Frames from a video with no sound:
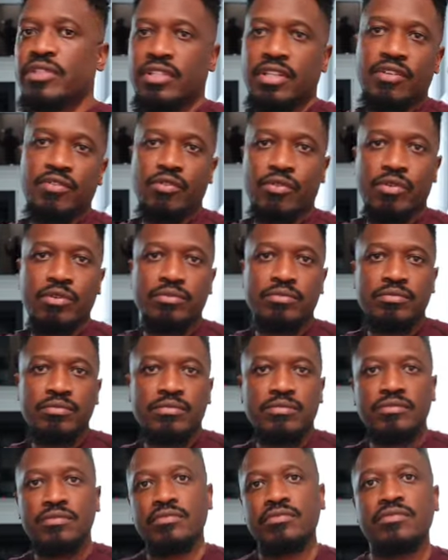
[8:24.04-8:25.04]
living
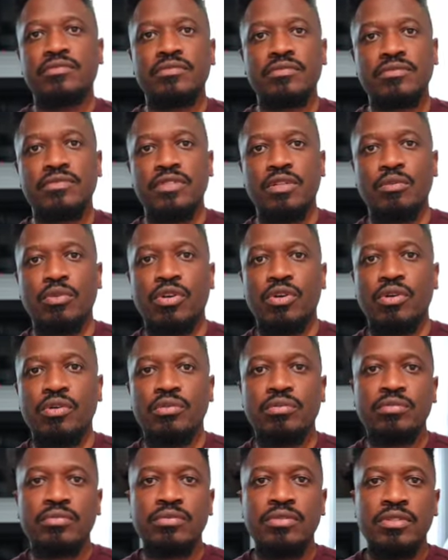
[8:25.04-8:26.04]
room, then we'll
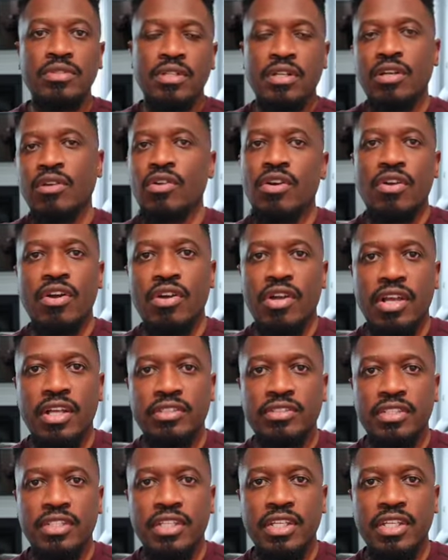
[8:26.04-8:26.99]
go into the